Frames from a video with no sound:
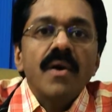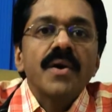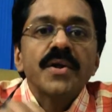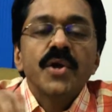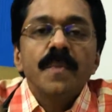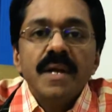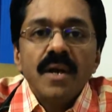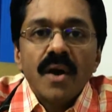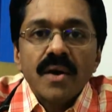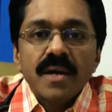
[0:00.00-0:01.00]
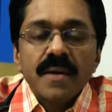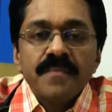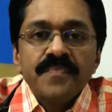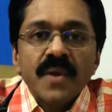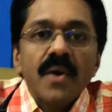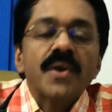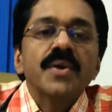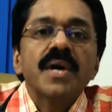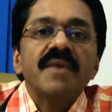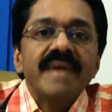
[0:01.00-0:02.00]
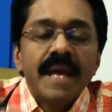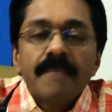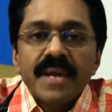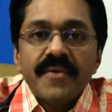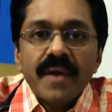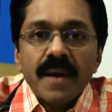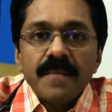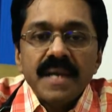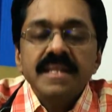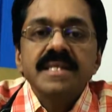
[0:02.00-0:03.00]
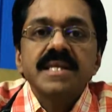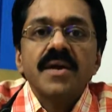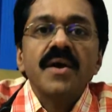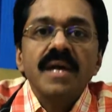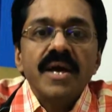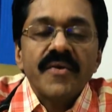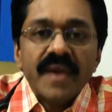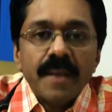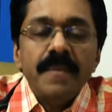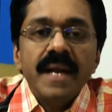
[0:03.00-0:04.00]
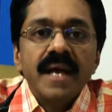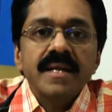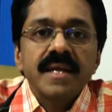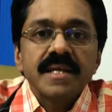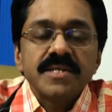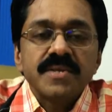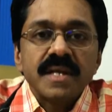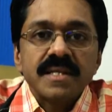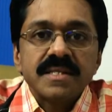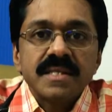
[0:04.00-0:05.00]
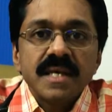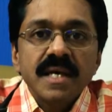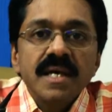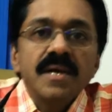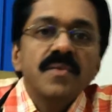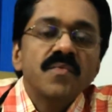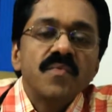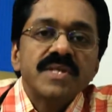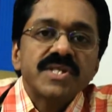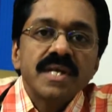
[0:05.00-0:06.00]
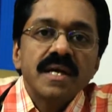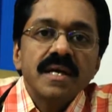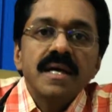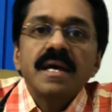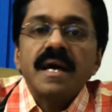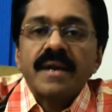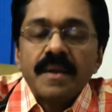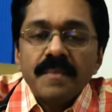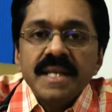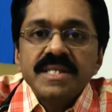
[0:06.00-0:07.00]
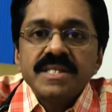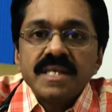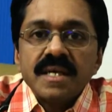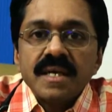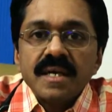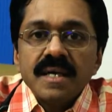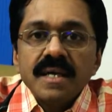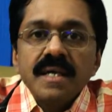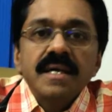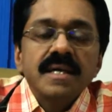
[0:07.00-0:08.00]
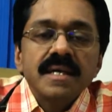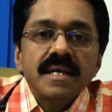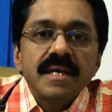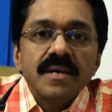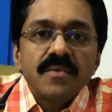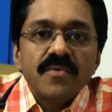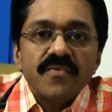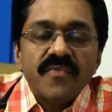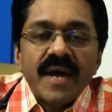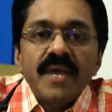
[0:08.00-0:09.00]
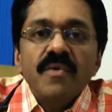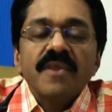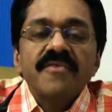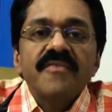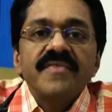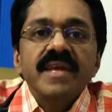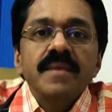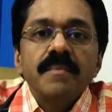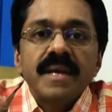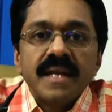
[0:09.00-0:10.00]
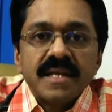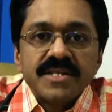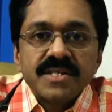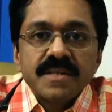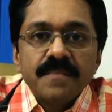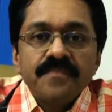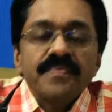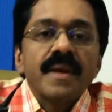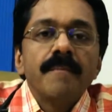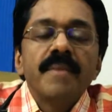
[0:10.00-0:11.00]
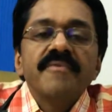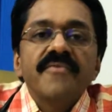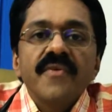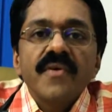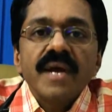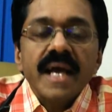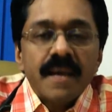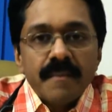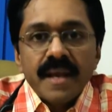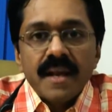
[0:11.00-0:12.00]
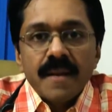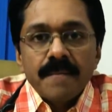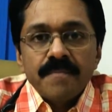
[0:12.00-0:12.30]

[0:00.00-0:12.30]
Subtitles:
or Humalog, or you have Epidra. And these are all rapid acting insulins which are administered 5 or 15 minutes before a meal.